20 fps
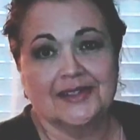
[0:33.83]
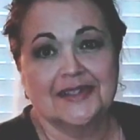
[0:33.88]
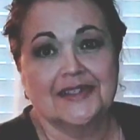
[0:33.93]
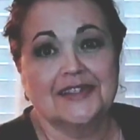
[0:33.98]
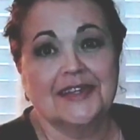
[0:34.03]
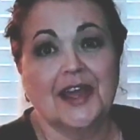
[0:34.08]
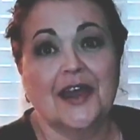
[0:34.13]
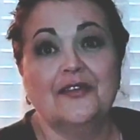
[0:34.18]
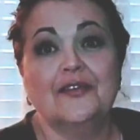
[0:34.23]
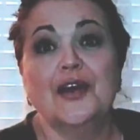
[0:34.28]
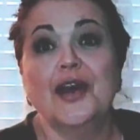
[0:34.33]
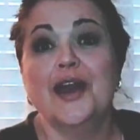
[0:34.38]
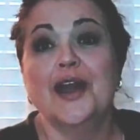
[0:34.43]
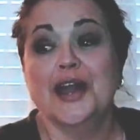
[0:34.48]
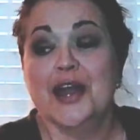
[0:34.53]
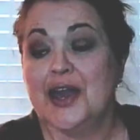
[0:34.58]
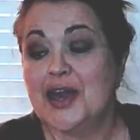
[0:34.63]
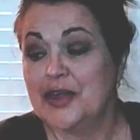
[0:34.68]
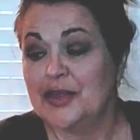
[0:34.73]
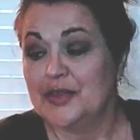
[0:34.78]
and stuff.
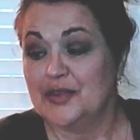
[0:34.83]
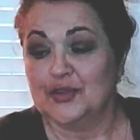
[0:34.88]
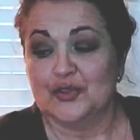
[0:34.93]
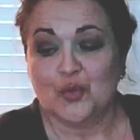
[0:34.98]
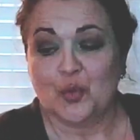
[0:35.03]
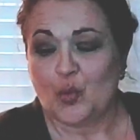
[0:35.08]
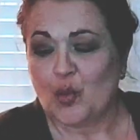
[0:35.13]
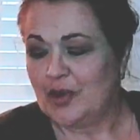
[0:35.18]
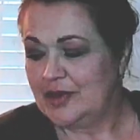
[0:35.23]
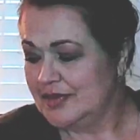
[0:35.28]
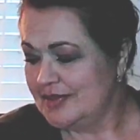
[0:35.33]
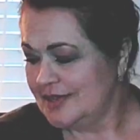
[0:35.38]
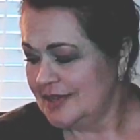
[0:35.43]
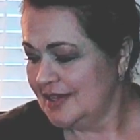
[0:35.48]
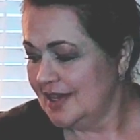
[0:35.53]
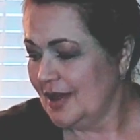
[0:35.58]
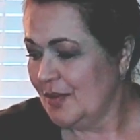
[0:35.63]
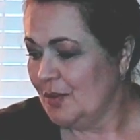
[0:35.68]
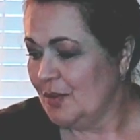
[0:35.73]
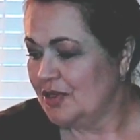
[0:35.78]
There's one
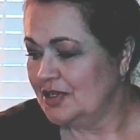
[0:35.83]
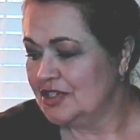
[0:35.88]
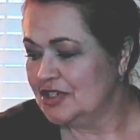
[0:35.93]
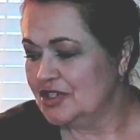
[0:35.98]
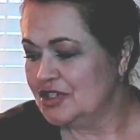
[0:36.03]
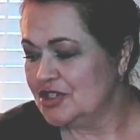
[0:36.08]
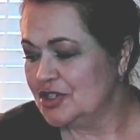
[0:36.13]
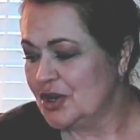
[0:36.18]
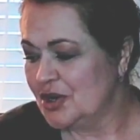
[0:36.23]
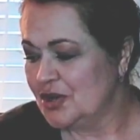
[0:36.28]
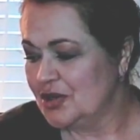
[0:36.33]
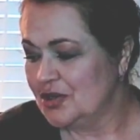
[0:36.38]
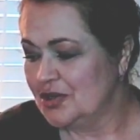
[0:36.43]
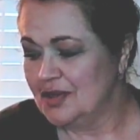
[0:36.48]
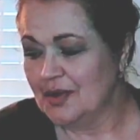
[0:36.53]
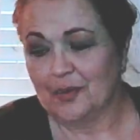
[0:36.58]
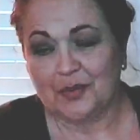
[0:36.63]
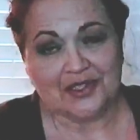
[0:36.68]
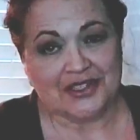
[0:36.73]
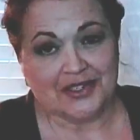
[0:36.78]
thing I wanted to show you
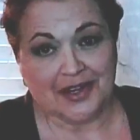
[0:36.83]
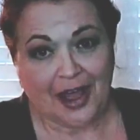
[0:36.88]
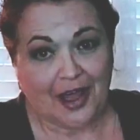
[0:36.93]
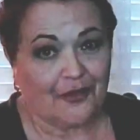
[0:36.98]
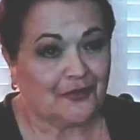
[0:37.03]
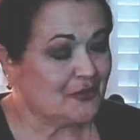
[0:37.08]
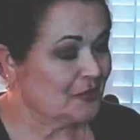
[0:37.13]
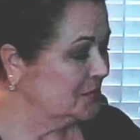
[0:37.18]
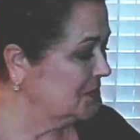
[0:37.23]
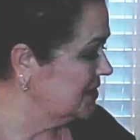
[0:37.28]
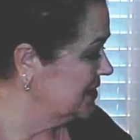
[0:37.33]
that was not from